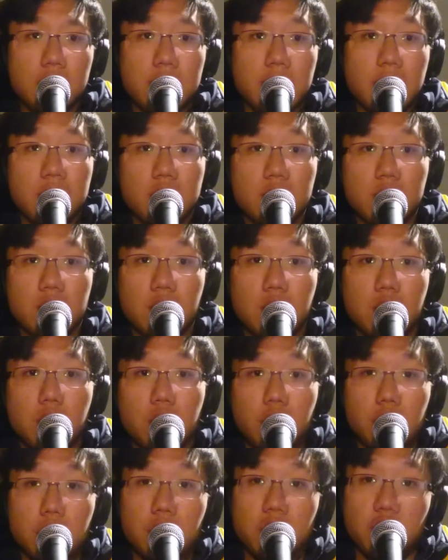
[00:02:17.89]
characters and
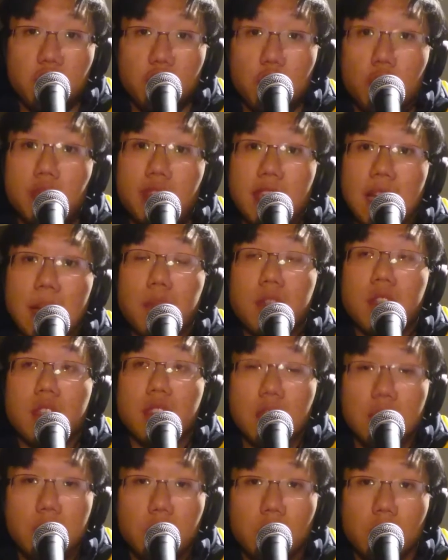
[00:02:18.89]
introduces new
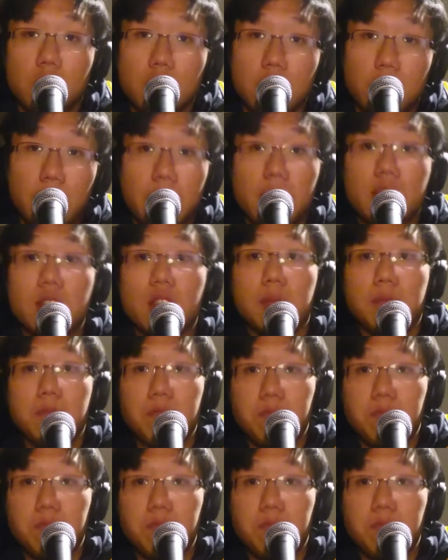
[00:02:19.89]
depths if used correctly.